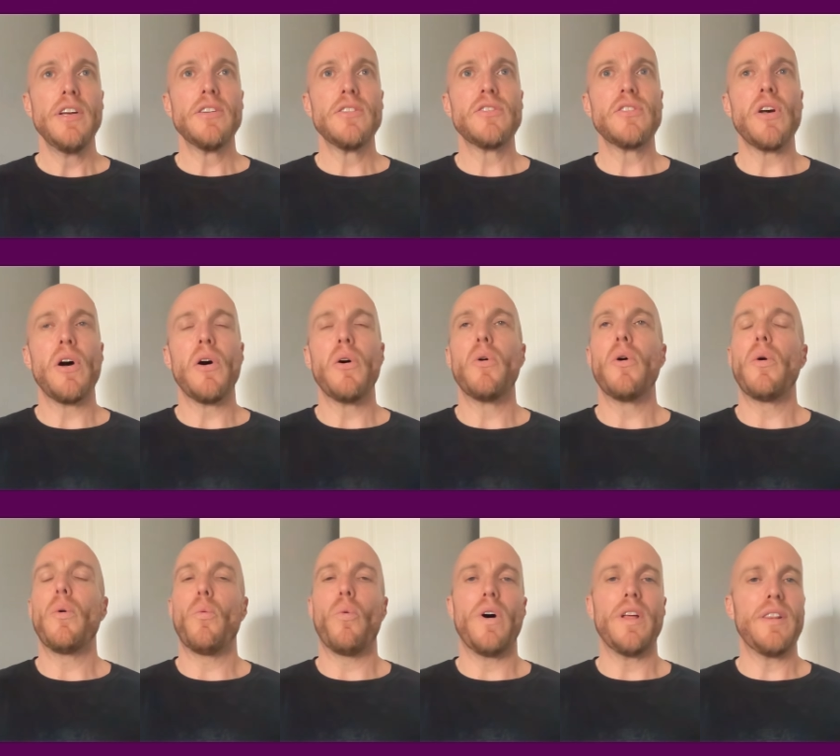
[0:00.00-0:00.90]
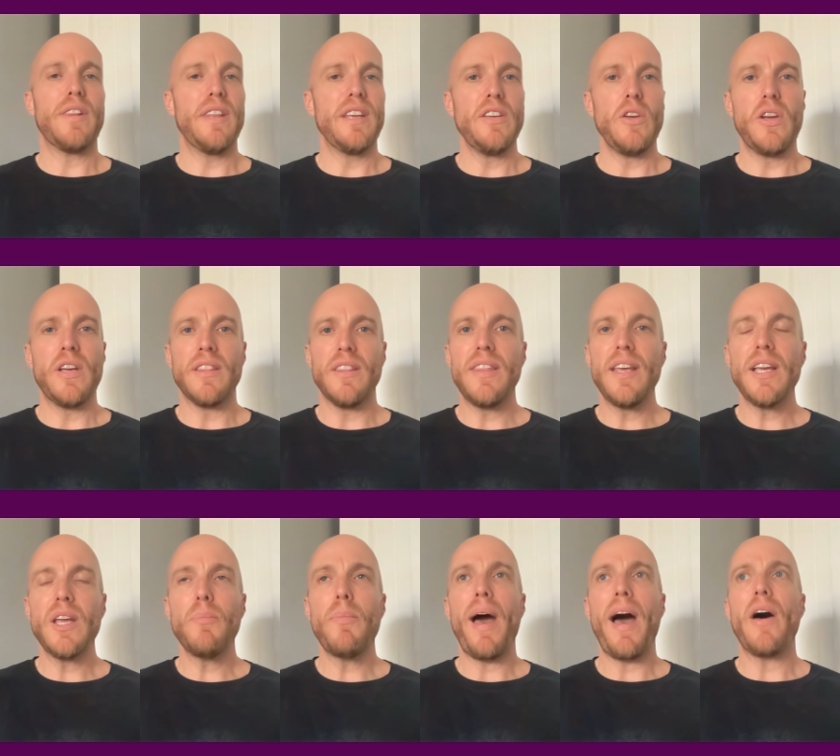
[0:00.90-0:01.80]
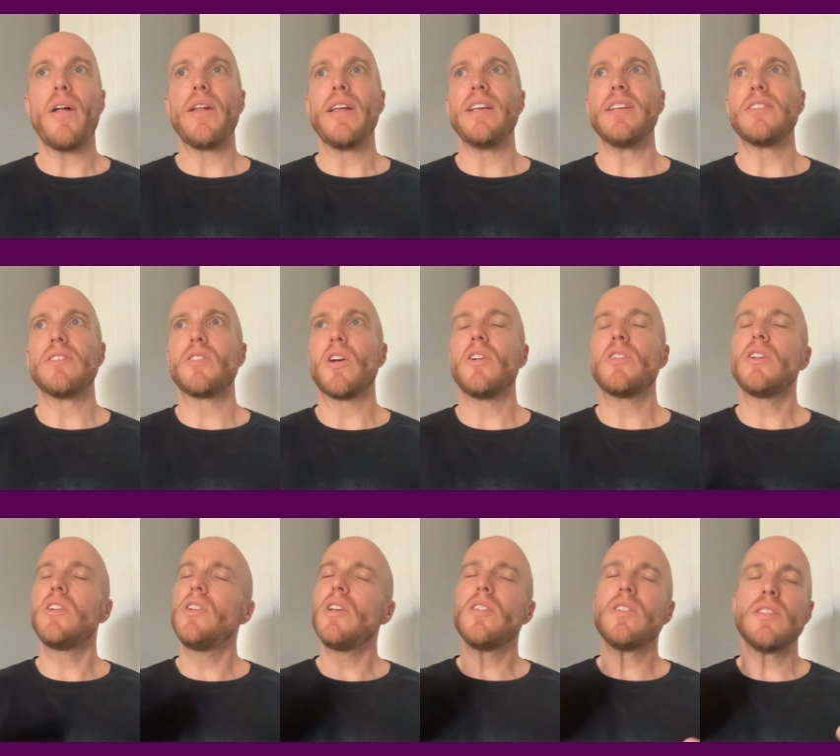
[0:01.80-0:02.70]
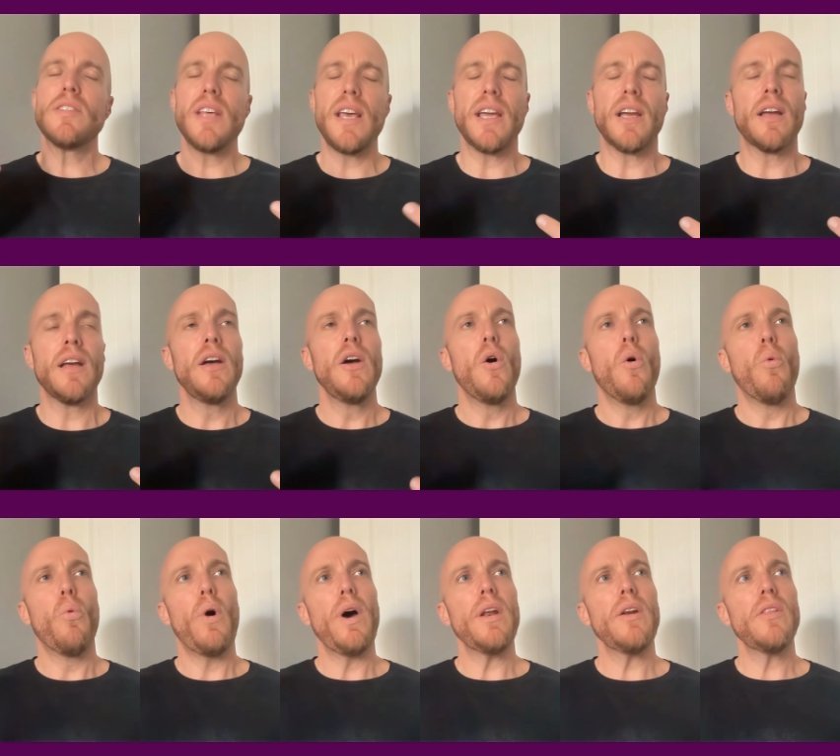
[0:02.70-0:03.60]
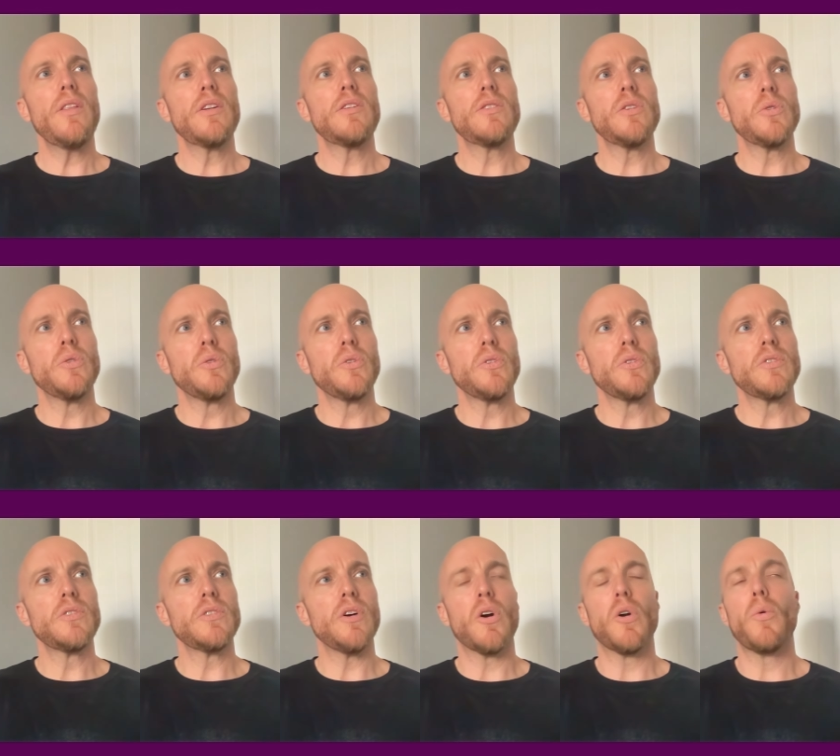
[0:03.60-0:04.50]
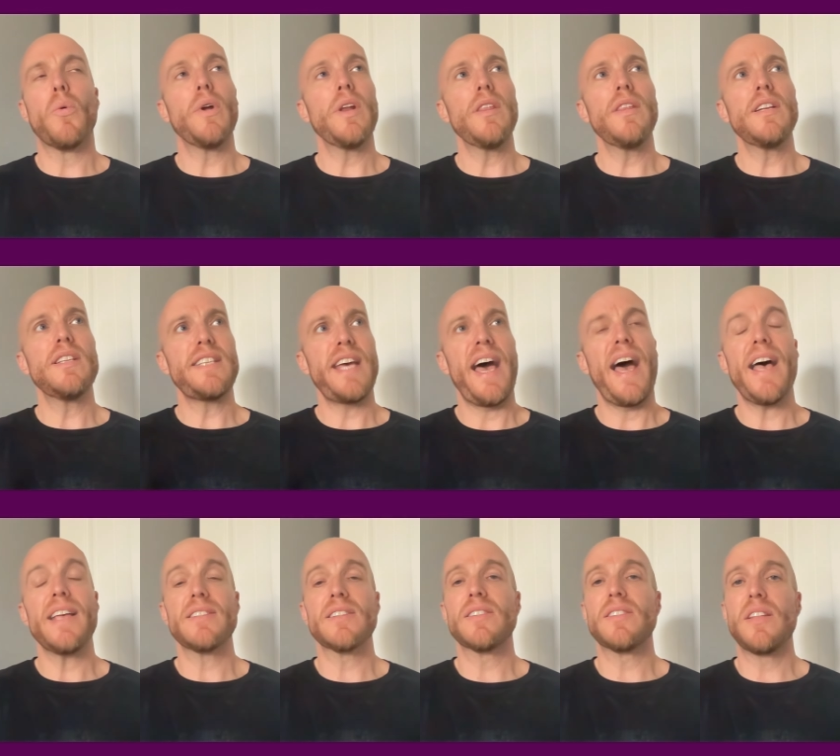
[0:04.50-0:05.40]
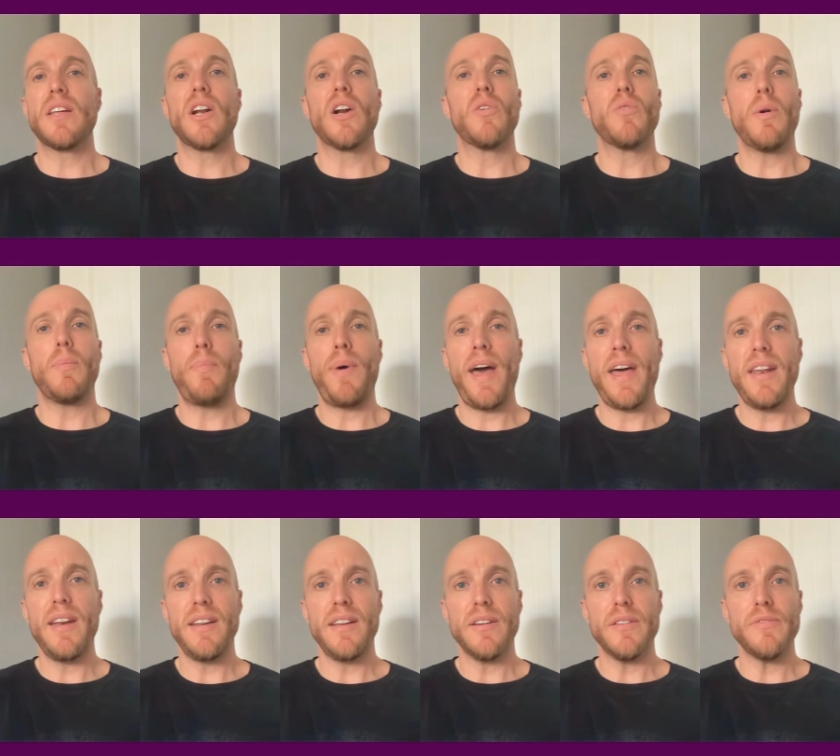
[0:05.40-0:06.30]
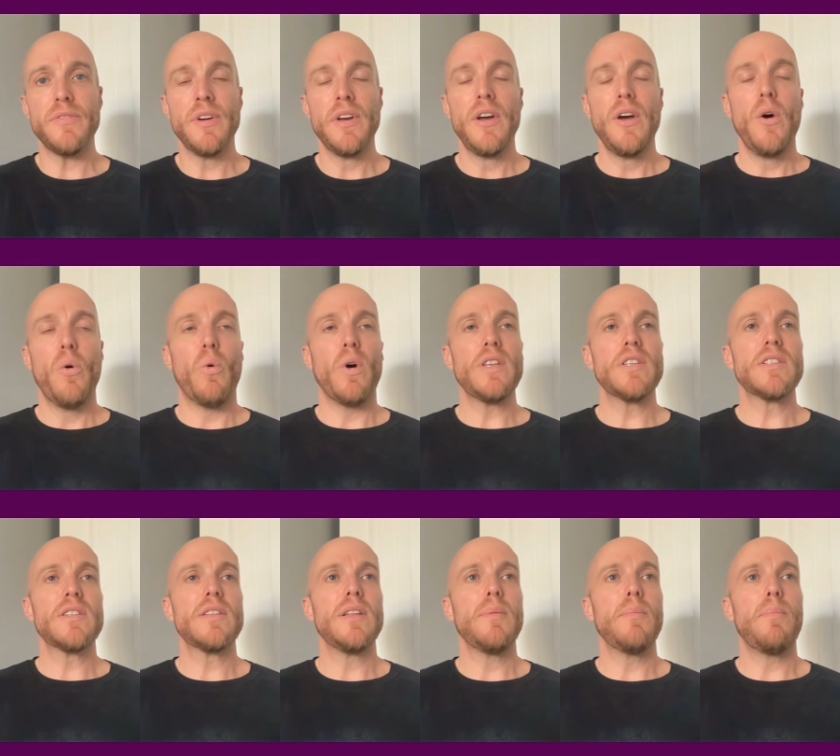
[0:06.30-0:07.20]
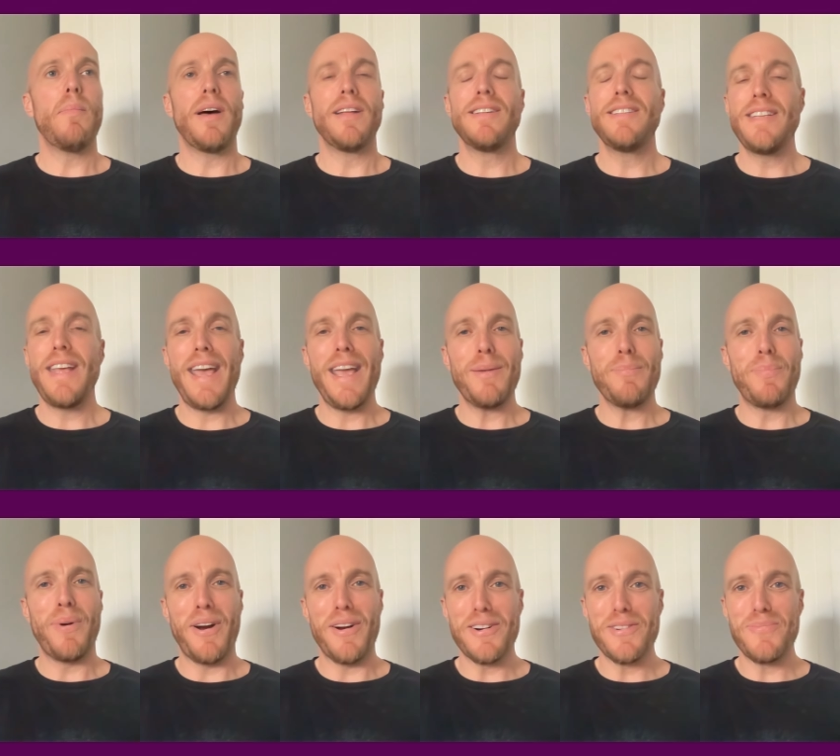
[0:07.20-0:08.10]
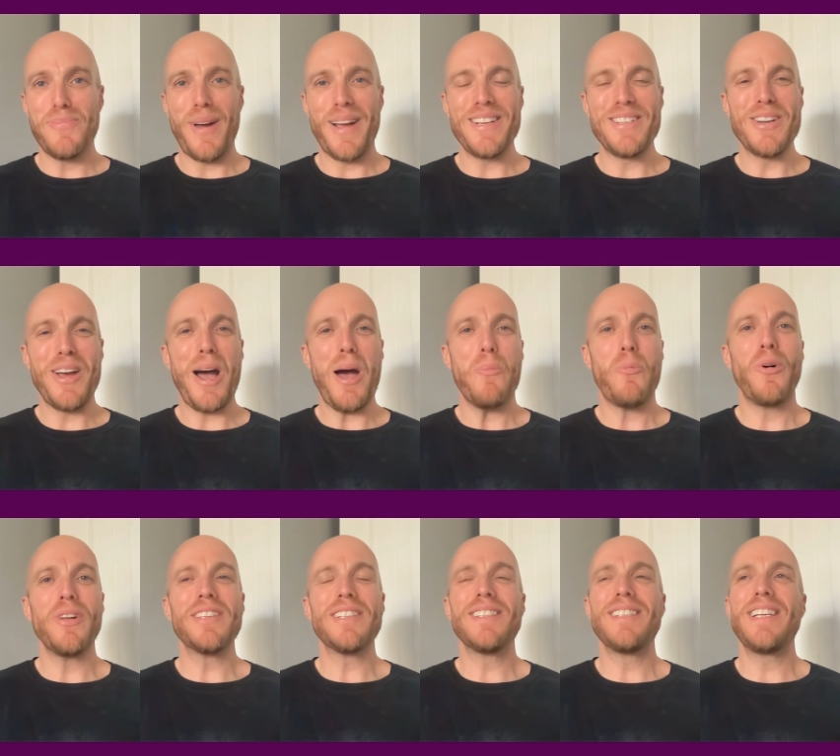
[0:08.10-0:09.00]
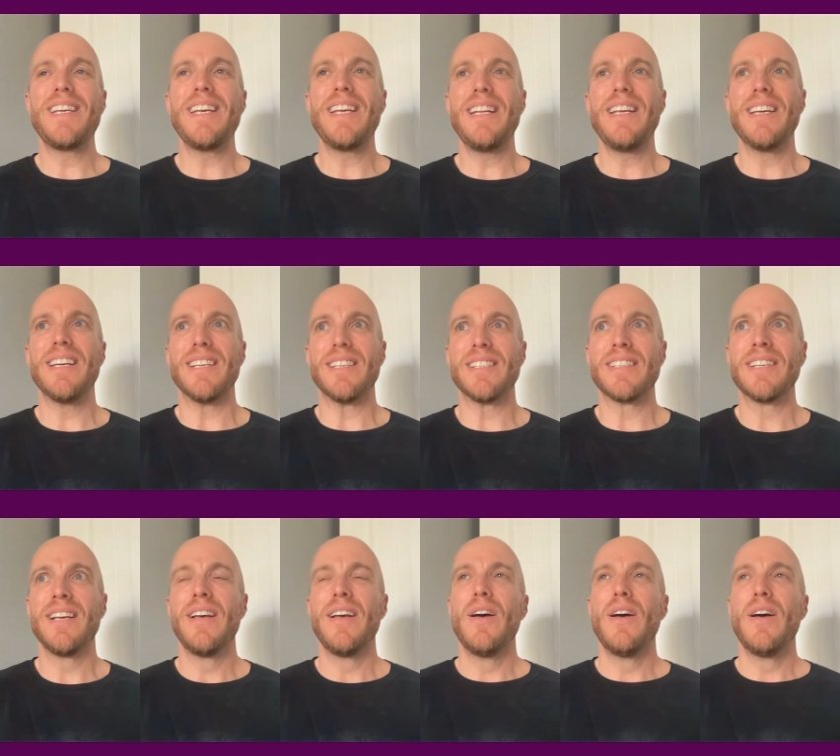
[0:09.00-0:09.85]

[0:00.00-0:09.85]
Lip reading: So one thing you can think about is start to just think, what are the tools or what are the tasks that are repetitive? What's the mundane part of my job? What's tedious?